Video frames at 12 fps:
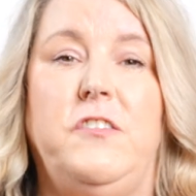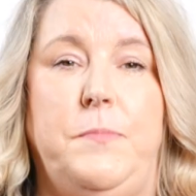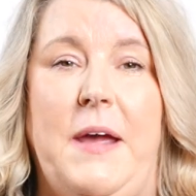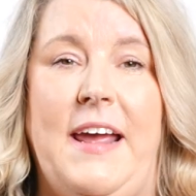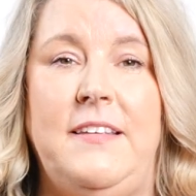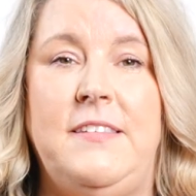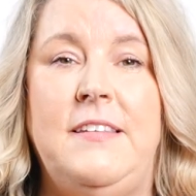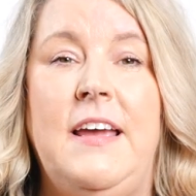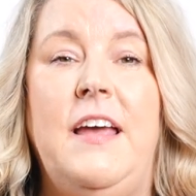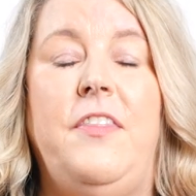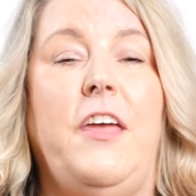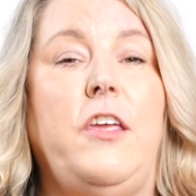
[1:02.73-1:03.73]
space,
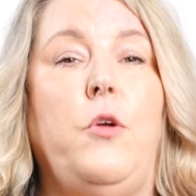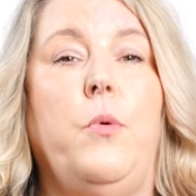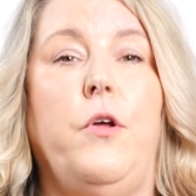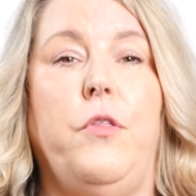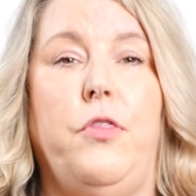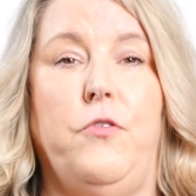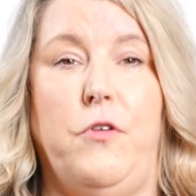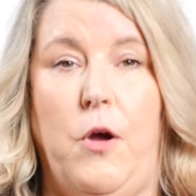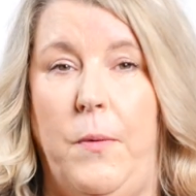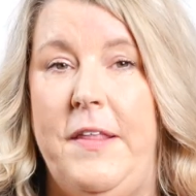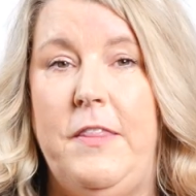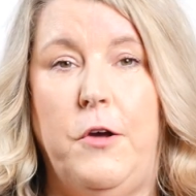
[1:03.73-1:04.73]
that you are
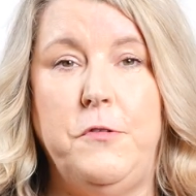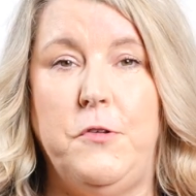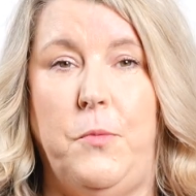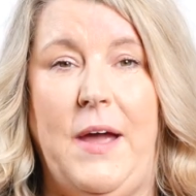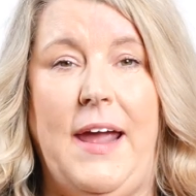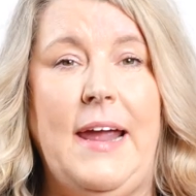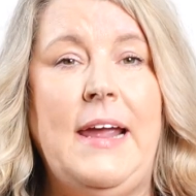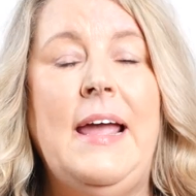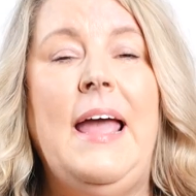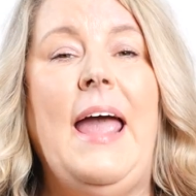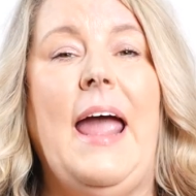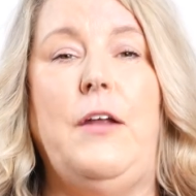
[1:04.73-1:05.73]
throwing those away
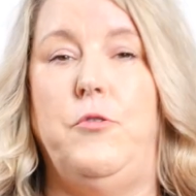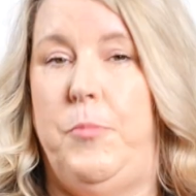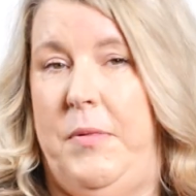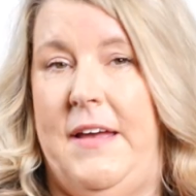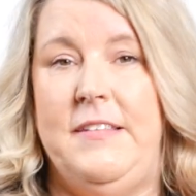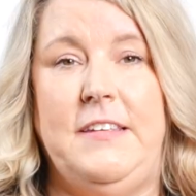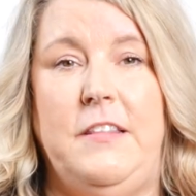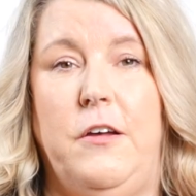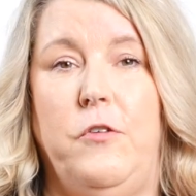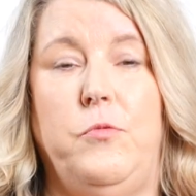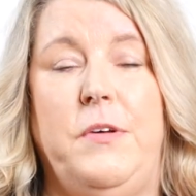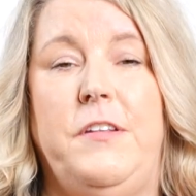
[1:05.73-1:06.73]
and replacing
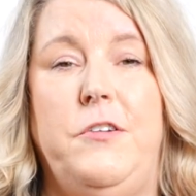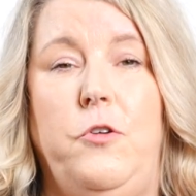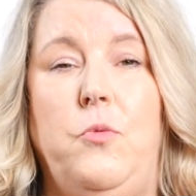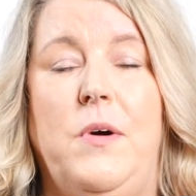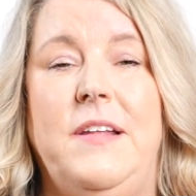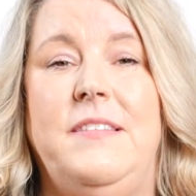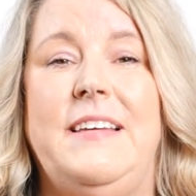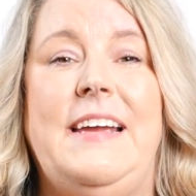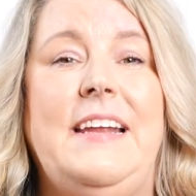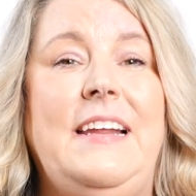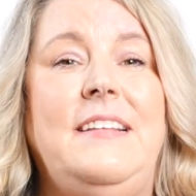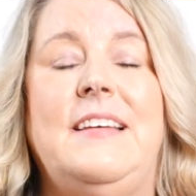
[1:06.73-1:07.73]
those with new ones
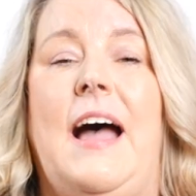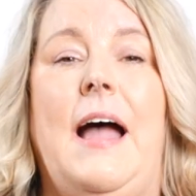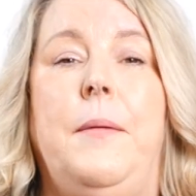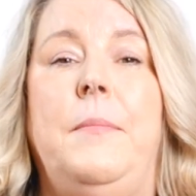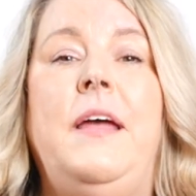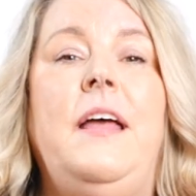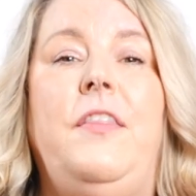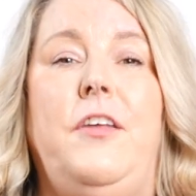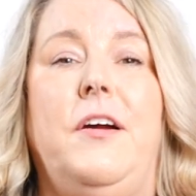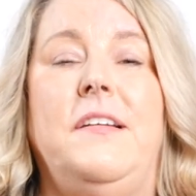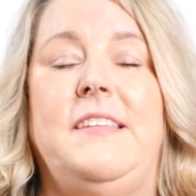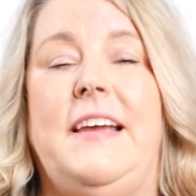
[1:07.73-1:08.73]
anytime
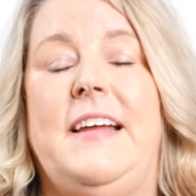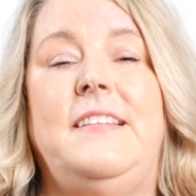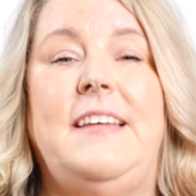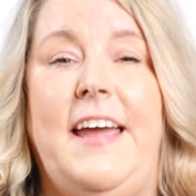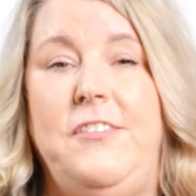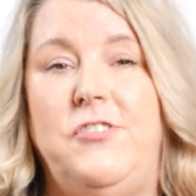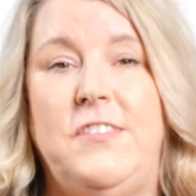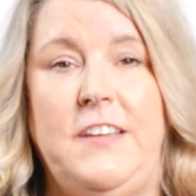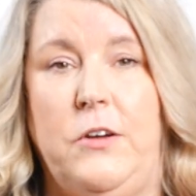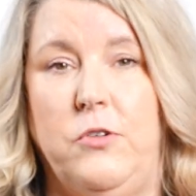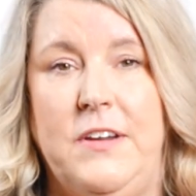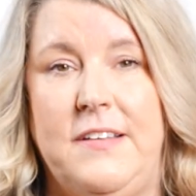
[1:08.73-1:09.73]
there is a contagious
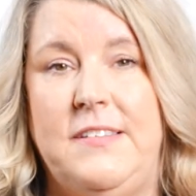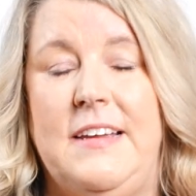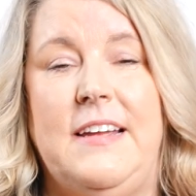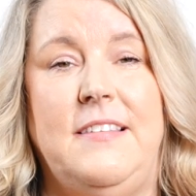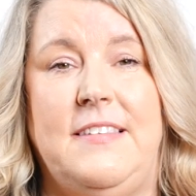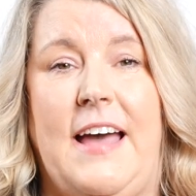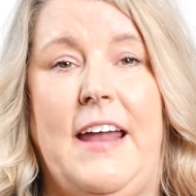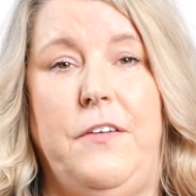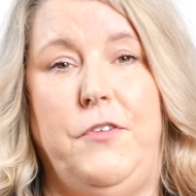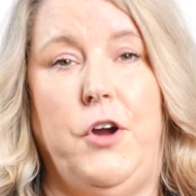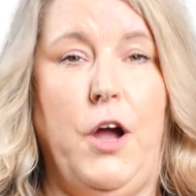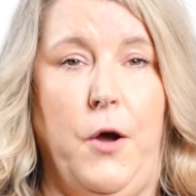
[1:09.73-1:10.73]
illness inside
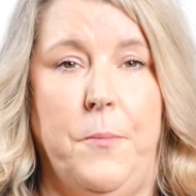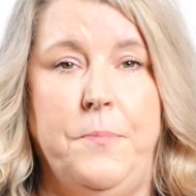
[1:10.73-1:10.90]
of your home.